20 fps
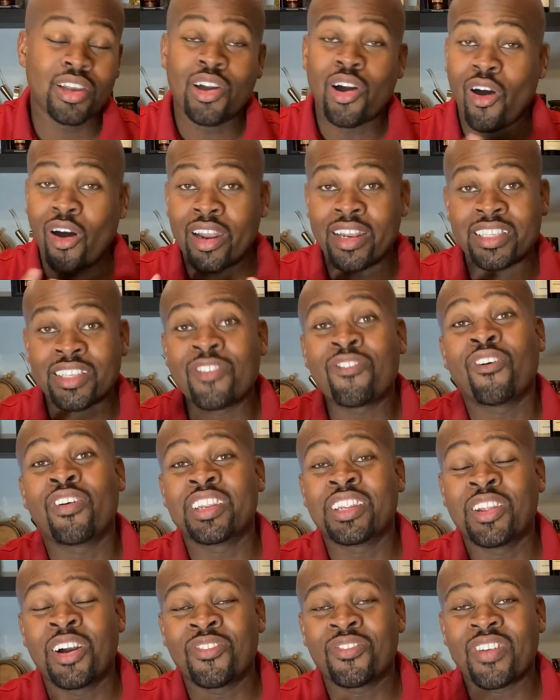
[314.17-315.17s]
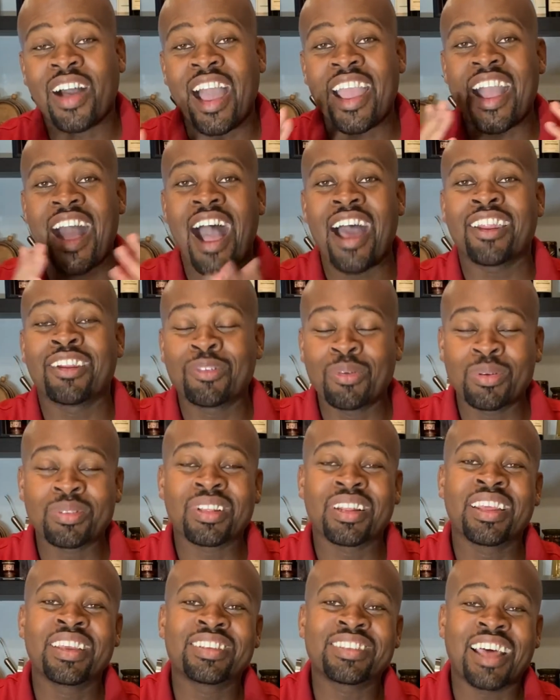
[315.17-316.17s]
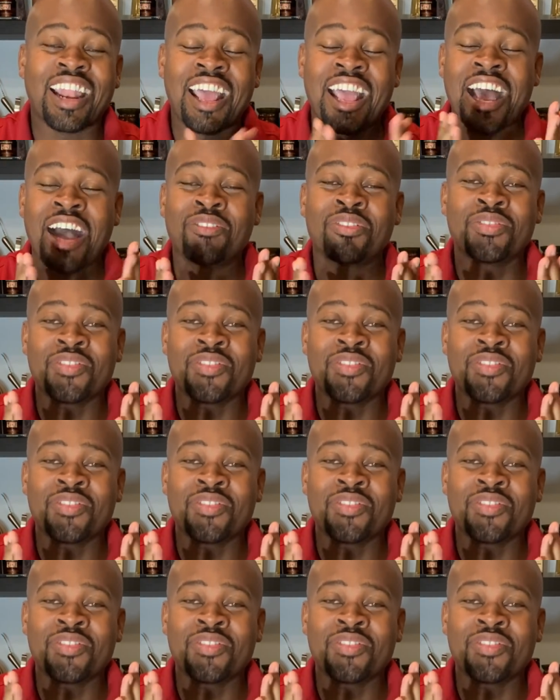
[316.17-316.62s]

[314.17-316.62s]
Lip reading: Honestly, funny enough, I added those links and I haven't